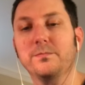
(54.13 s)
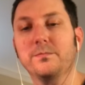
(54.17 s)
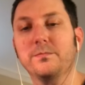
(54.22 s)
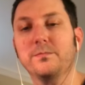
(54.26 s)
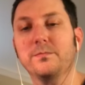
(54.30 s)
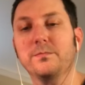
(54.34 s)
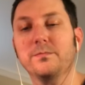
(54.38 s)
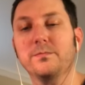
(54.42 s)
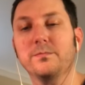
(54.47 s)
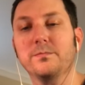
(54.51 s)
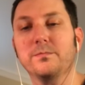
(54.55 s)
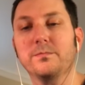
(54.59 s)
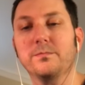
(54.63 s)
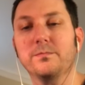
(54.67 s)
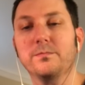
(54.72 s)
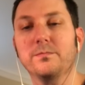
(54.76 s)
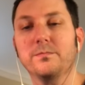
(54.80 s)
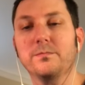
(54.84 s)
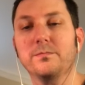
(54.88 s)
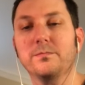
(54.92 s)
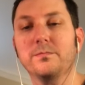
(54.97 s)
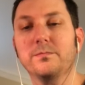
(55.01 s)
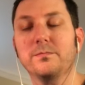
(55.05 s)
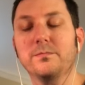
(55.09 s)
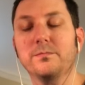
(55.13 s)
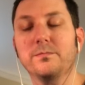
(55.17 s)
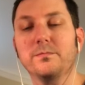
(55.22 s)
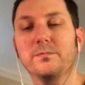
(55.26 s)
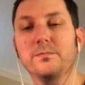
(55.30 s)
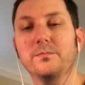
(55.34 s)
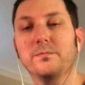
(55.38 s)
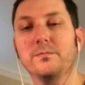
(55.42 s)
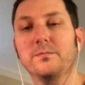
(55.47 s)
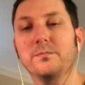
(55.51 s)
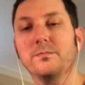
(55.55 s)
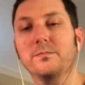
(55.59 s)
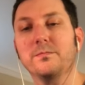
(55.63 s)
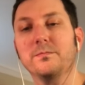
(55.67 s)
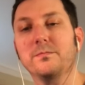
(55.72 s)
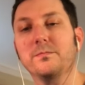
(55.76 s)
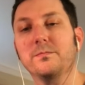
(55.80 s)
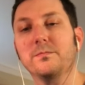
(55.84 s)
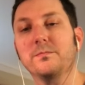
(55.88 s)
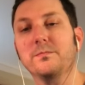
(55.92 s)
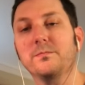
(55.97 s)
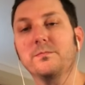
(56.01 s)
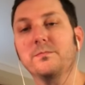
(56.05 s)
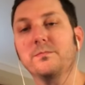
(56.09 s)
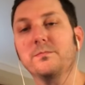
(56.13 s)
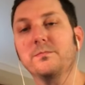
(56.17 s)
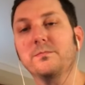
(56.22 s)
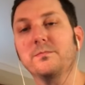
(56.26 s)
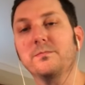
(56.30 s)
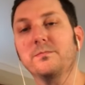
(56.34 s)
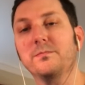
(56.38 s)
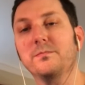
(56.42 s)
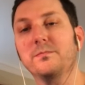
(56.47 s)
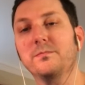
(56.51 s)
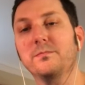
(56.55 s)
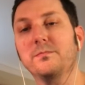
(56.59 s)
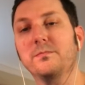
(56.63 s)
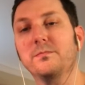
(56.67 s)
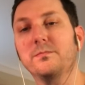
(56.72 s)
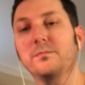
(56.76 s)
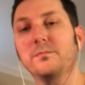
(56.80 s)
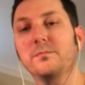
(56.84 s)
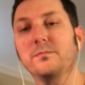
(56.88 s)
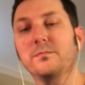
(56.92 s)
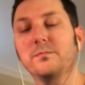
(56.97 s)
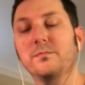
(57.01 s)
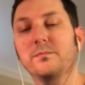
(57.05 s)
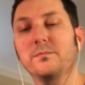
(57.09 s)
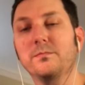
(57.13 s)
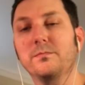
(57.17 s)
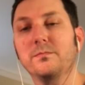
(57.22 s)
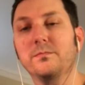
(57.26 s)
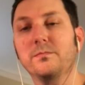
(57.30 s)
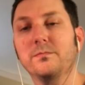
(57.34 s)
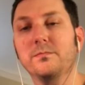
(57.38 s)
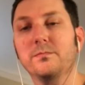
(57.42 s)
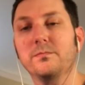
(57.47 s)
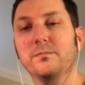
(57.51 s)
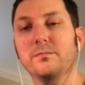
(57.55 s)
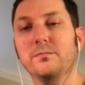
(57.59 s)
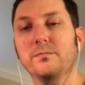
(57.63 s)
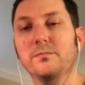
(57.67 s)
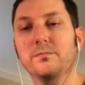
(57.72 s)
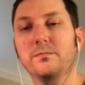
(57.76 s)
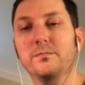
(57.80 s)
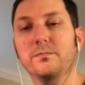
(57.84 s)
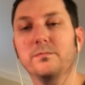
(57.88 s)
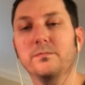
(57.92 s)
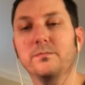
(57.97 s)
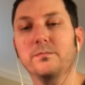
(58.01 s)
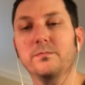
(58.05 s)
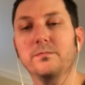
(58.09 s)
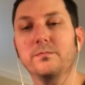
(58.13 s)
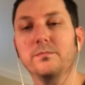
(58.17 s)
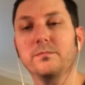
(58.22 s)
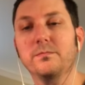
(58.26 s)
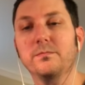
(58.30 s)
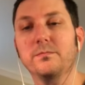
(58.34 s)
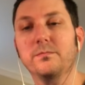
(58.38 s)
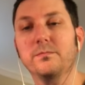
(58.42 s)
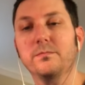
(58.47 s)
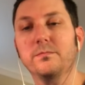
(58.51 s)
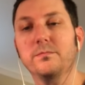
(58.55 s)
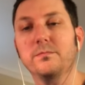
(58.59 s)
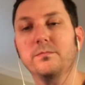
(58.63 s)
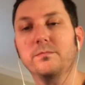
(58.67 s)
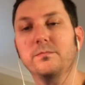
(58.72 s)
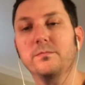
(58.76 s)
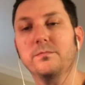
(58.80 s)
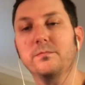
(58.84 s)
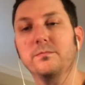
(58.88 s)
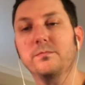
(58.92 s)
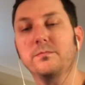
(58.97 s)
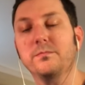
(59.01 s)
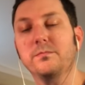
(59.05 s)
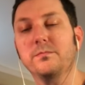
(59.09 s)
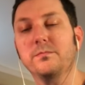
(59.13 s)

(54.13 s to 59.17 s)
No words are spoken by the person on screen.